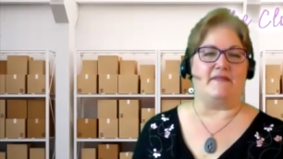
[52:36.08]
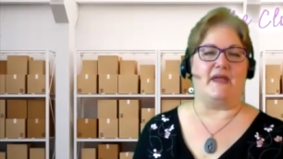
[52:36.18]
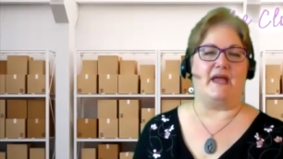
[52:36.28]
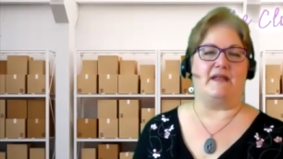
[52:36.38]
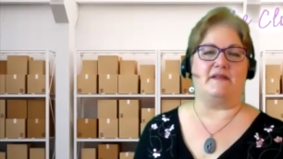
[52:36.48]

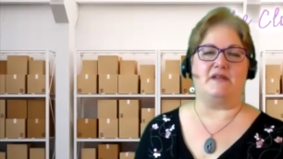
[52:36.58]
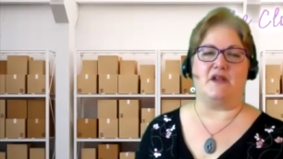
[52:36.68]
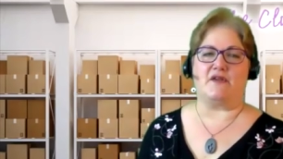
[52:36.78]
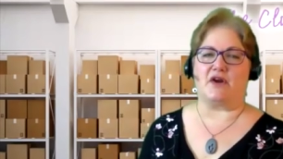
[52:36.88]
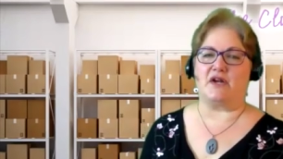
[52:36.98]
then,
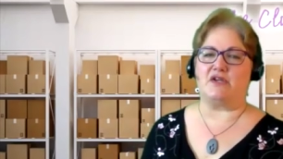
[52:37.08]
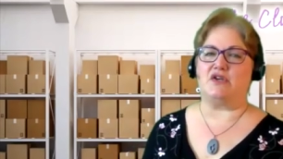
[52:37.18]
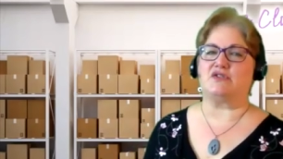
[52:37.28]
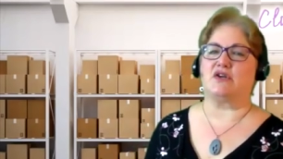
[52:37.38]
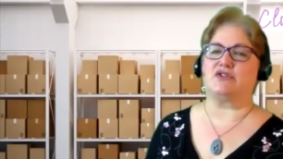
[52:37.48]
you know, they're going
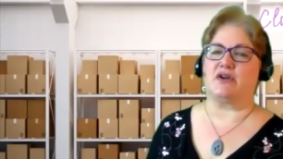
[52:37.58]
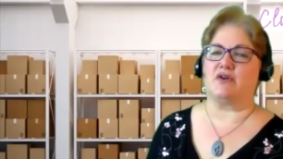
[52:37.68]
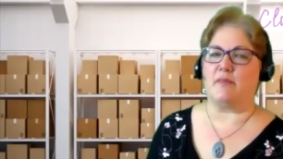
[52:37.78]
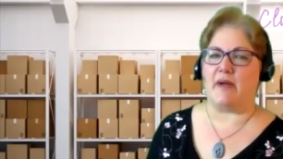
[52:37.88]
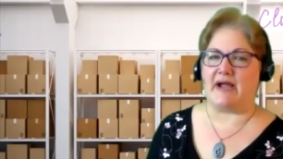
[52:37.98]
to use their
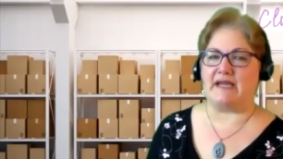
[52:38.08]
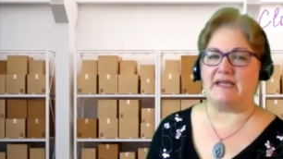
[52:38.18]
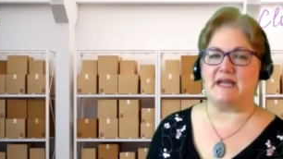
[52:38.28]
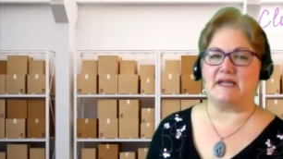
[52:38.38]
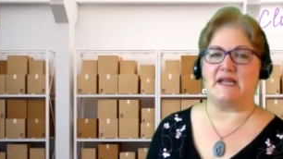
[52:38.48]
general
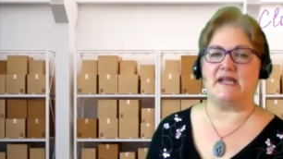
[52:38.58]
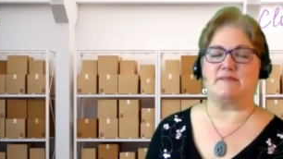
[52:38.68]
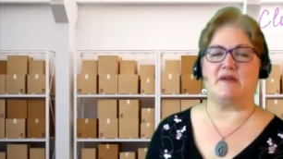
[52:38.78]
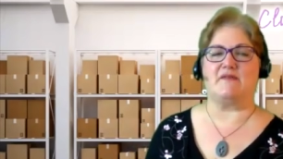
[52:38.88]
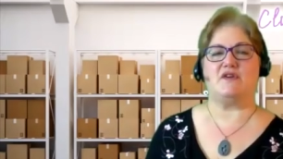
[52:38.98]
packing
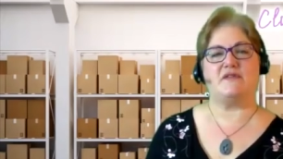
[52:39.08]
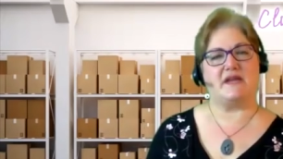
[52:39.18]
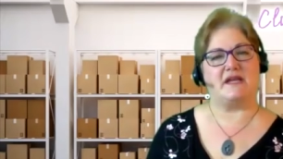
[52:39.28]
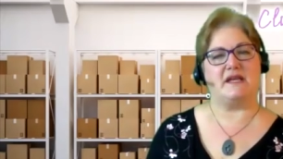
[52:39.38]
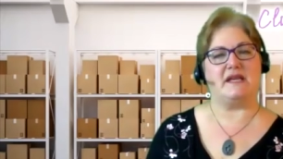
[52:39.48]
techniques. But if you
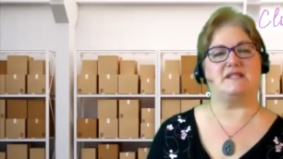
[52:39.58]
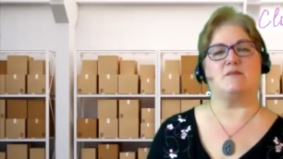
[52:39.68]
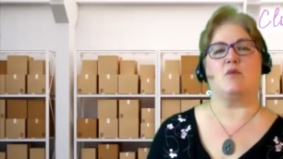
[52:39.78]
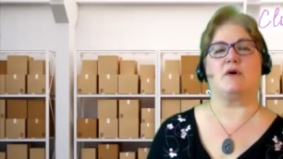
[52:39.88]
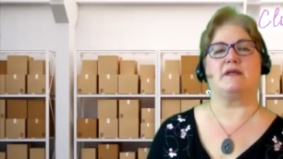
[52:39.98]
think it
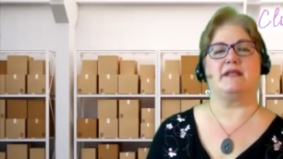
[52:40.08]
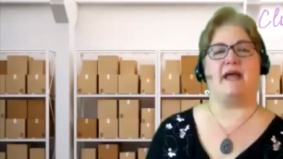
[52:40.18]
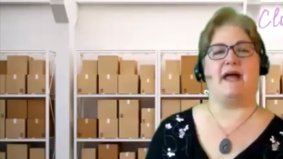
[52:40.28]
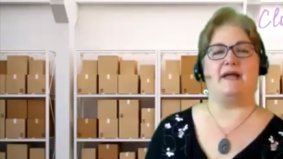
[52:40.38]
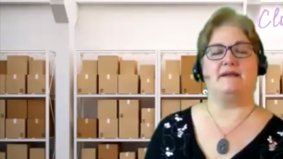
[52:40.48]
needs more
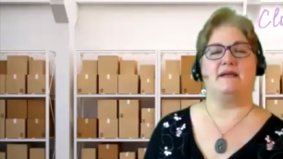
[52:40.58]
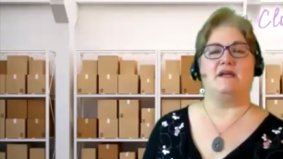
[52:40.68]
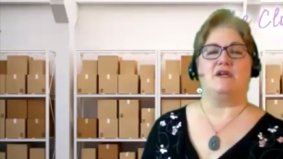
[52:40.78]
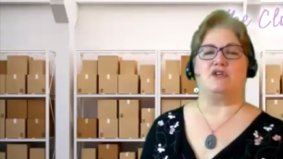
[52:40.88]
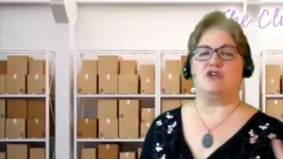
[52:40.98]
than that,
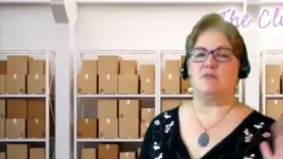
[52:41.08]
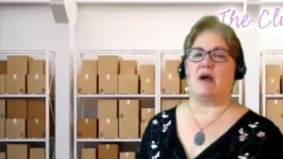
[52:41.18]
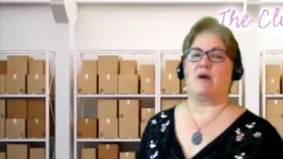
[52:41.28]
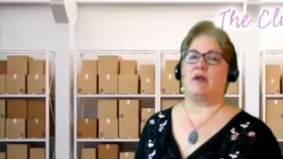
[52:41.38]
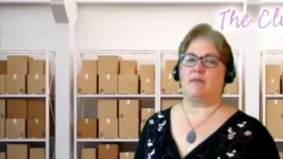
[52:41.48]
you
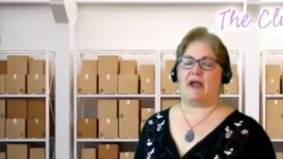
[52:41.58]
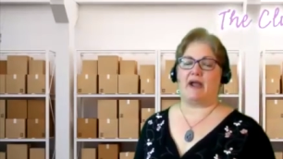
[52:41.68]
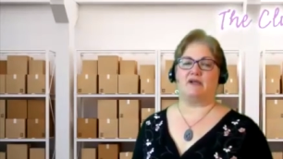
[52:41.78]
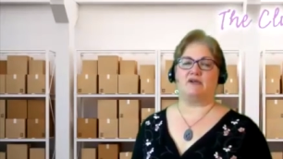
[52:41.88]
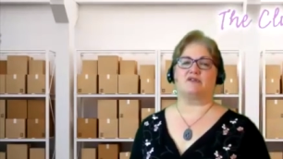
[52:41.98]
might want to
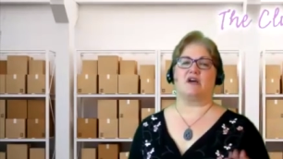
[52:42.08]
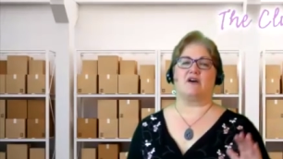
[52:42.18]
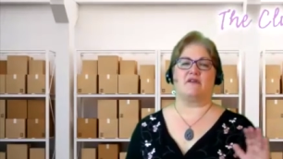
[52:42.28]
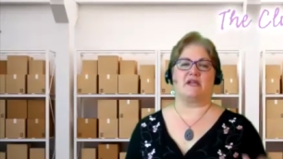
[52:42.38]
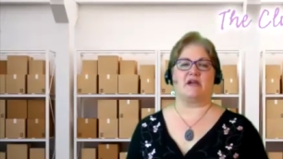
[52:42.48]
pack it
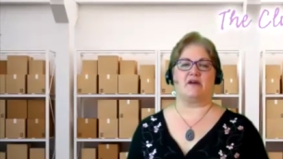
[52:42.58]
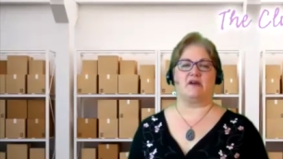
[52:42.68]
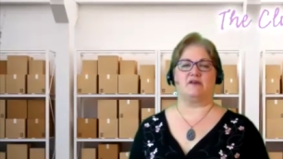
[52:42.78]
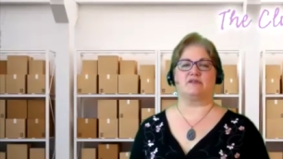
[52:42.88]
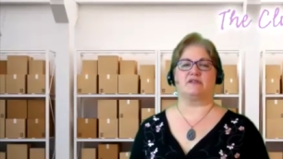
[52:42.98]
yourself and
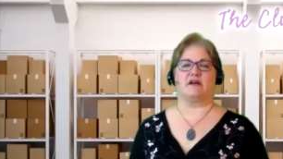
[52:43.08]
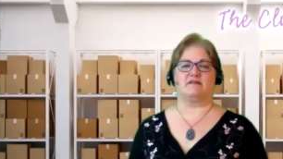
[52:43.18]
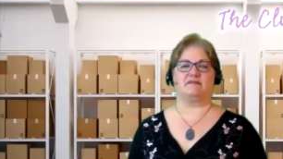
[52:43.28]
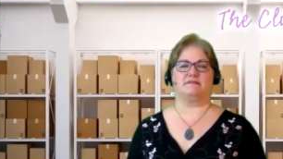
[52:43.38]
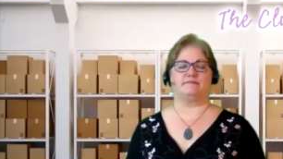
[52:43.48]
carry it
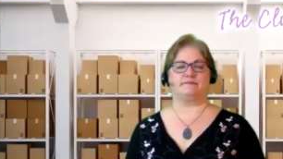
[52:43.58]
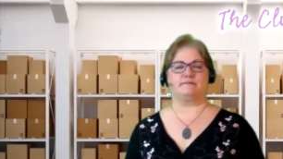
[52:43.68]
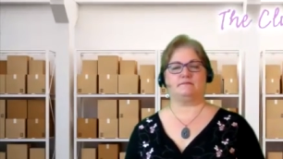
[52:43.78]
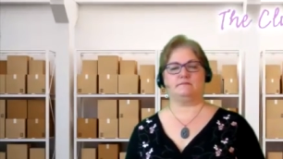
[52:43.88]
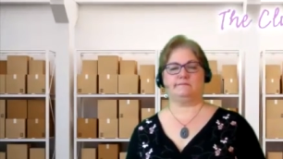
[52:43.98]
yourself.
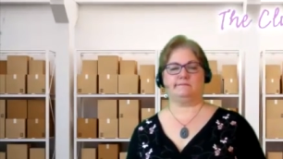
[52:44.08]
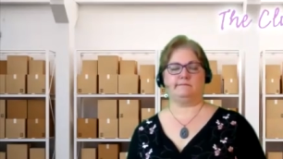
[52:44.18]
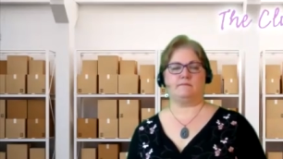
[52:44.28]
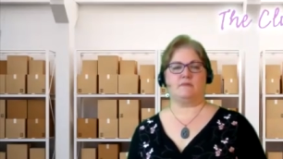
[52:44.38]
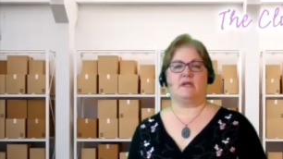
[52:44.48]

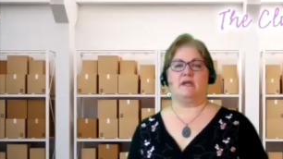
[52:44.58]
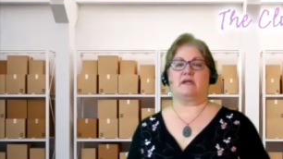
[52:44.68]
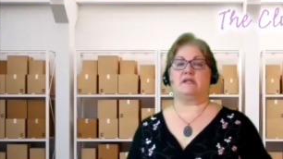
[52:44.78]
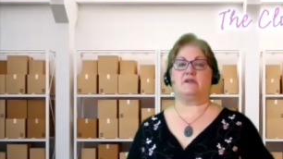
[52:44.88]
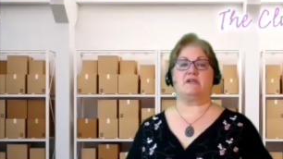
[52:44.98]

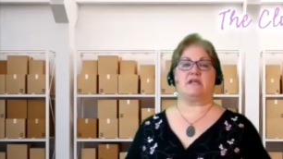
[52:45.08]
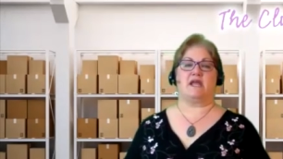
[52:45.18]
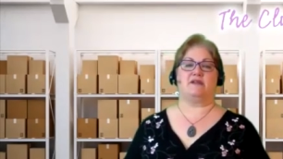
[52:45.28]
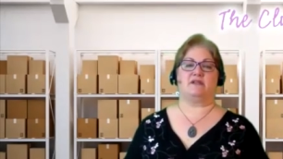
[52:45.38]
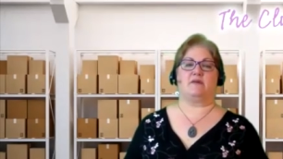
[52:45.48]
Clearly, you
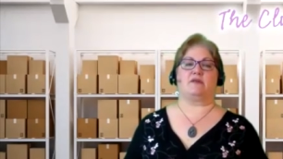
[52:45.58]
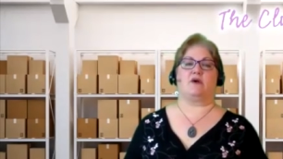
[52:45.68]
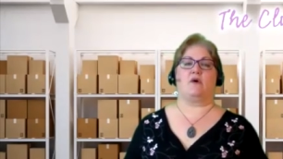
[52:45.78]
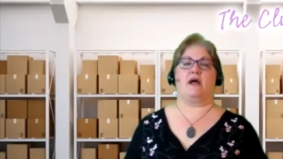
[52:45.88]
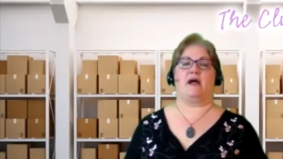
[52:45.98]
can't do that with a
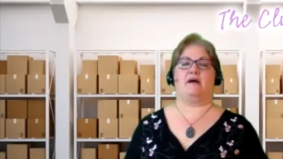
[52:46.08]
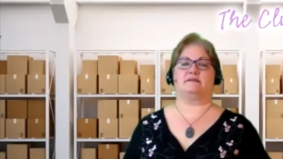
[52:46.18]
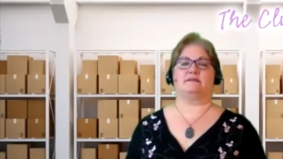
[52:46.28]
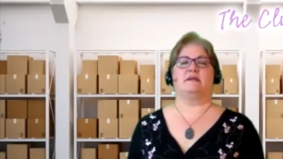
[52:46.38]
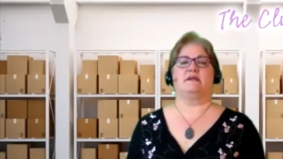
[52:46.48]
whole
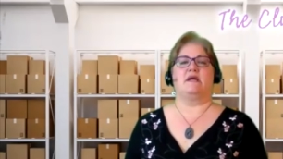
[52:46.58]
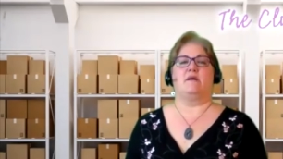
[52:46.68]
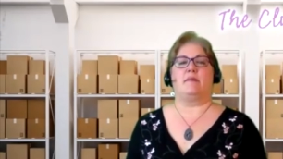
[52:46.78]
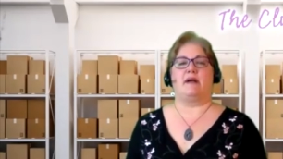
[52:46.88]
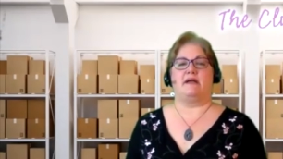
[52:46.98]
house,
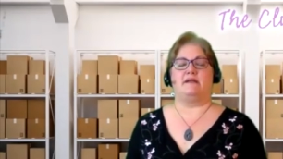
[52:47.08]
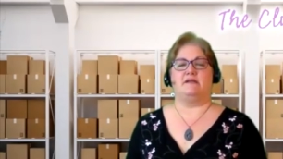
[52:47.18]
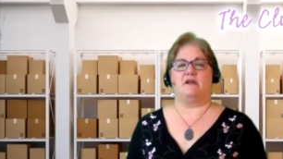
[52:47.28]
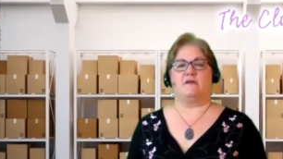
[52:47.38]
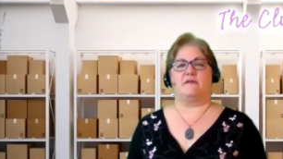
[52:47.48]
but,
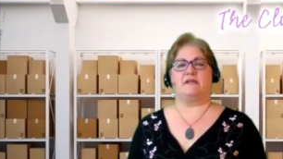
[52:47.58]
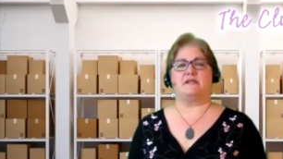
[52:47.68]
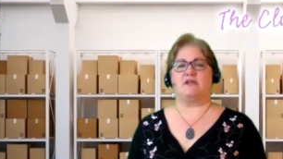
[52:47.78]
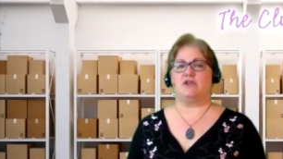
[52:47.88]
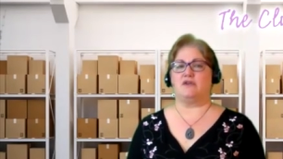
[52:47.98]
you know, things
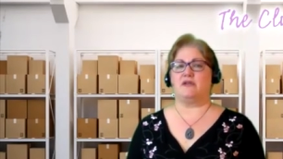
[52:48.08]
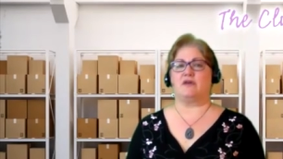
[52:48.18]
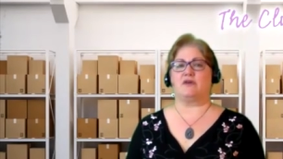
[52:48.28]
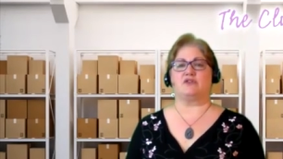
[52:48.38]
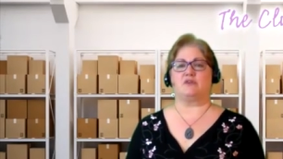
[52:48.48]
that you
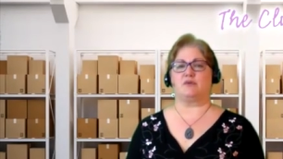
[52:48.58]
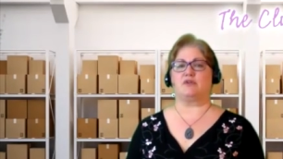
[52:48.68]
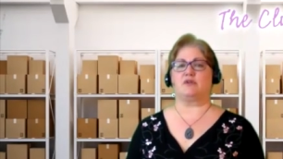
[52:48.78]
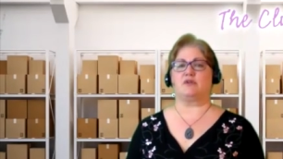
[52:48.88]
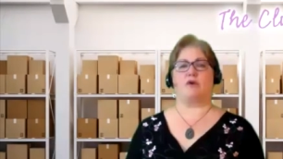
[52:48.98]
think are super,
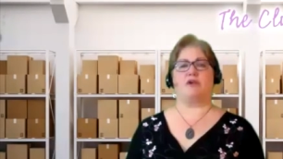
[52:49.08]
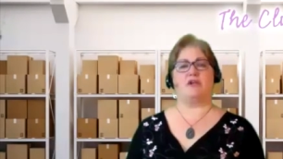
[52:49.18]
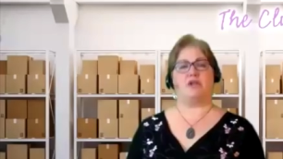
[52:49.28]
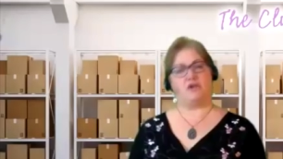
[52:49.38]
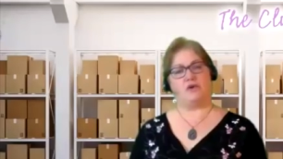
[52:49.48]
super
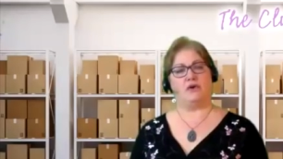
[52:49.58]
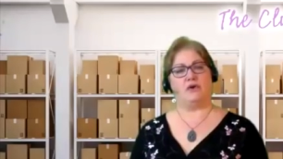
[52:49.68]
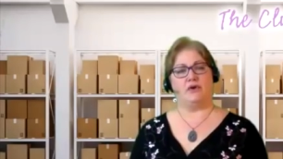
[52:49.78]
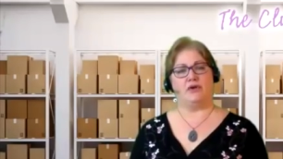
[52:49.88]
important to you,